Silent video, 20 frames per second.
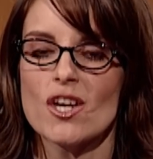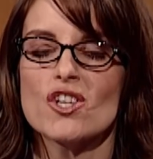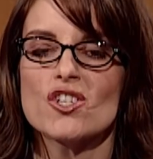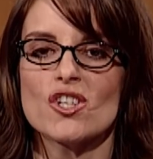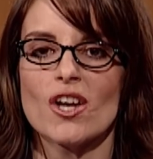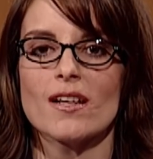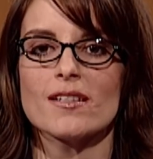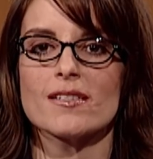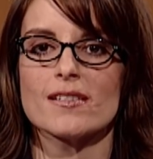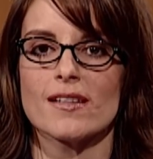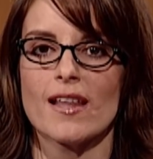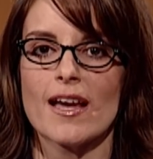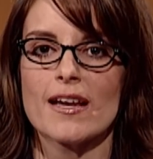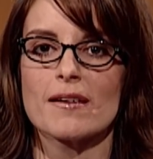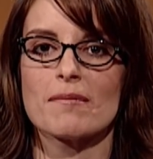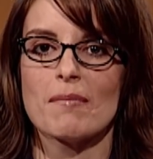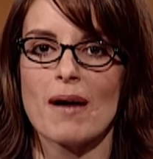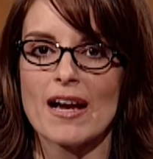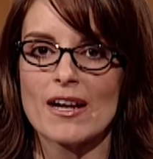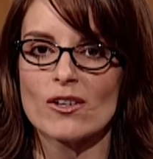just like
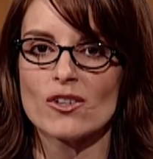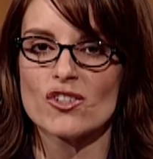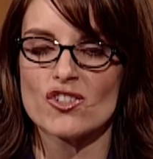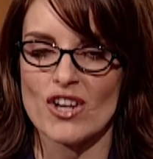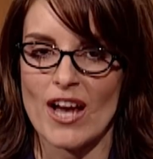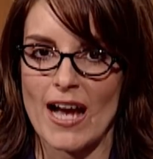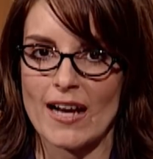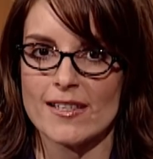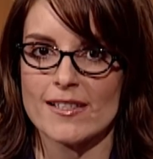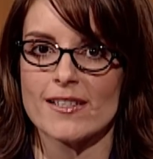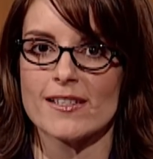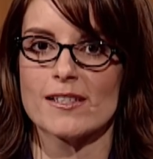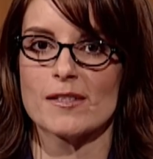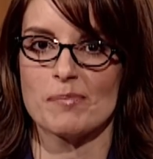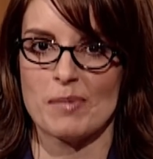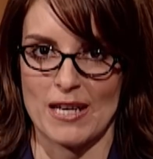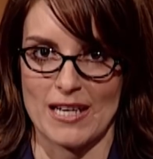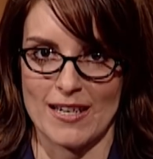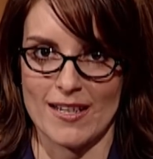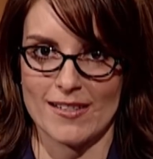Michael Jackson's
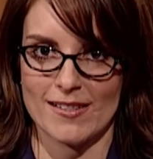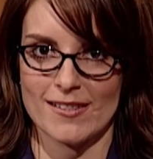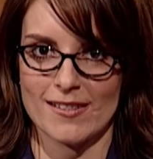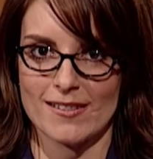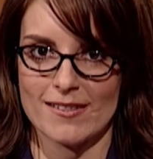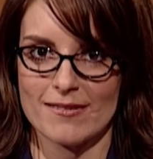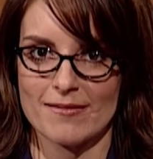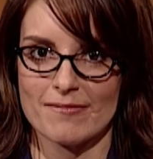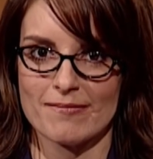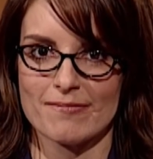penis.